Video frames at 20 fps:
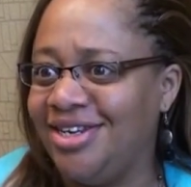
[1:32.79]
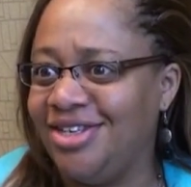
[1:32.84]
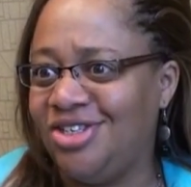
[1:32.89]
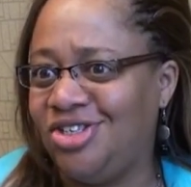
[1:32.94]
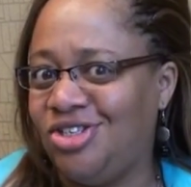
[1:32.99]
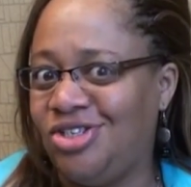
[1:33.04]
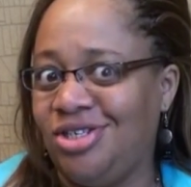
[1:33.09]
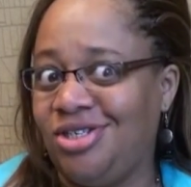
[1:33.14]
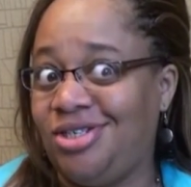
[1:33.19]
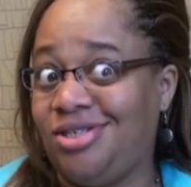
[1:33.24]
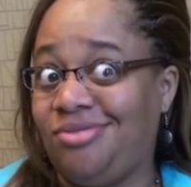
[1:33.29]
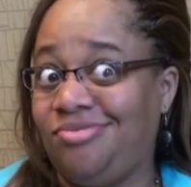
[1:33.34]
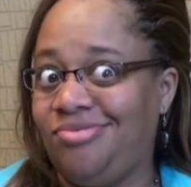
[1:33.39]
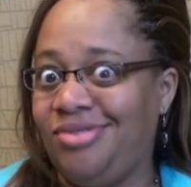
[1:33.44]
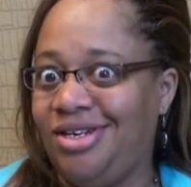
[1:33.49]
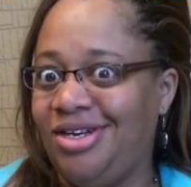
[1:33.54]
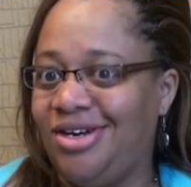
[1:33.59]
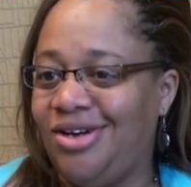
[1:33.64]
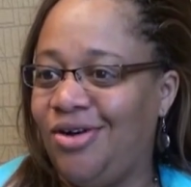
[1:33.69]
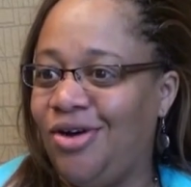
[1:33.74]
It's just,
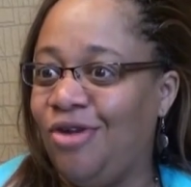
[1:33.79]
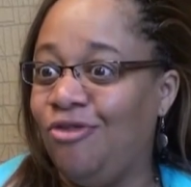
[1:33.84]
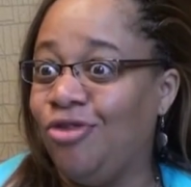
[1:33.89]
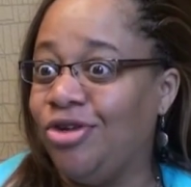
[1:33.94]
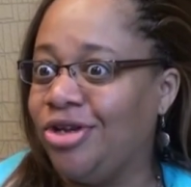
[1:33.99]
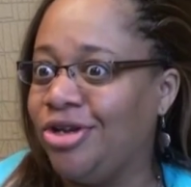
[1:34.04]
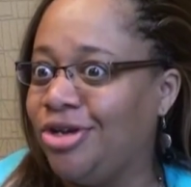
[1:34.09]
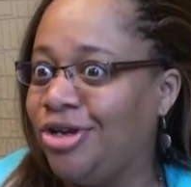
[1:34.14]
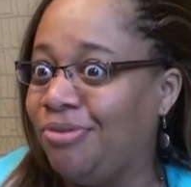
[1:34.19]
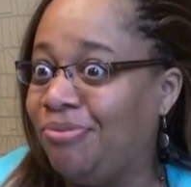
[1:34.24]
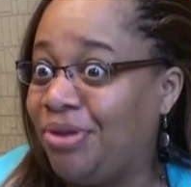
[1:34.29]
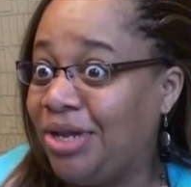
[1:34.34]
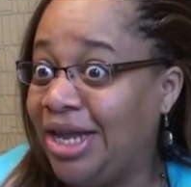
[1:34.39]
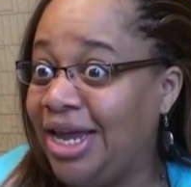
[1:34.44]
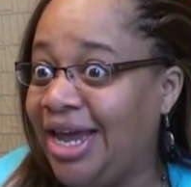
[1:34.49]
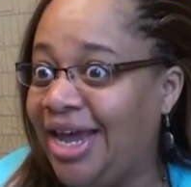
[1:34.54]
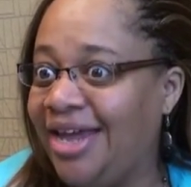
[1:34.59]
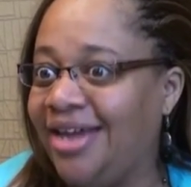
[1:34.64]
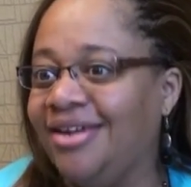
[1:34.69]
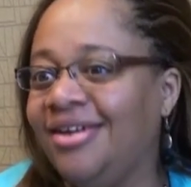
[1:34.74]
a really good
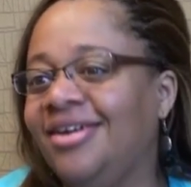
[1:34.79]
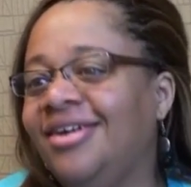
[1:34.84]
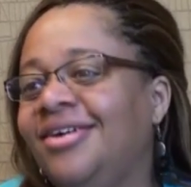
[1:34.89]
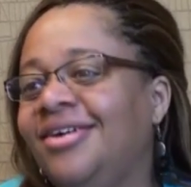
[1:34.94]
plan.